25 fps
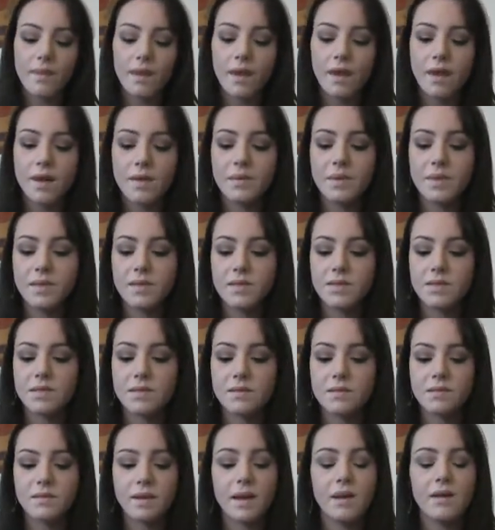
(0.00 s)
it
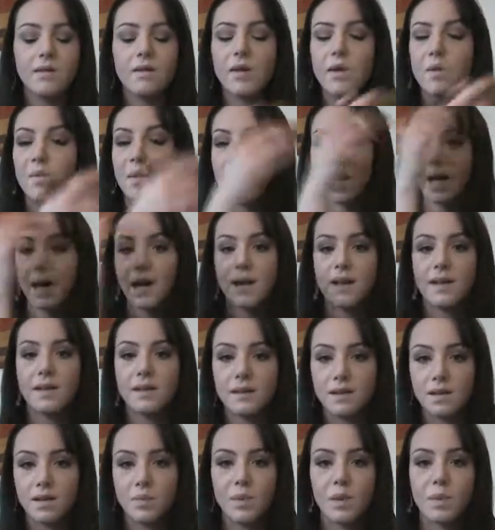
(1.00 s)
just, I don't know, by adding
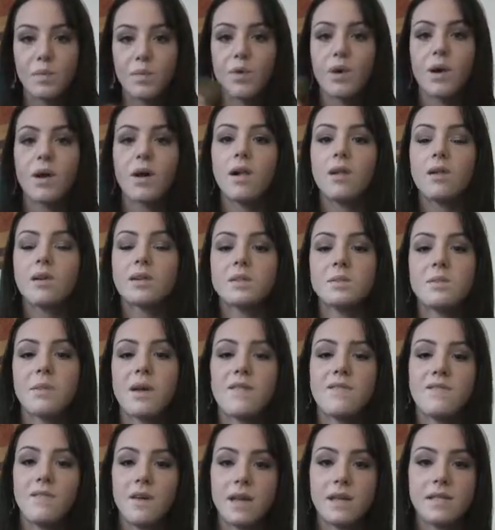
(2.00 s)
a little bit more color to
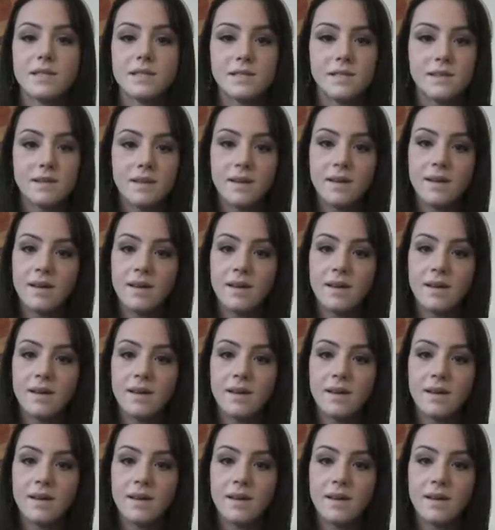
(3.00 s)
my face,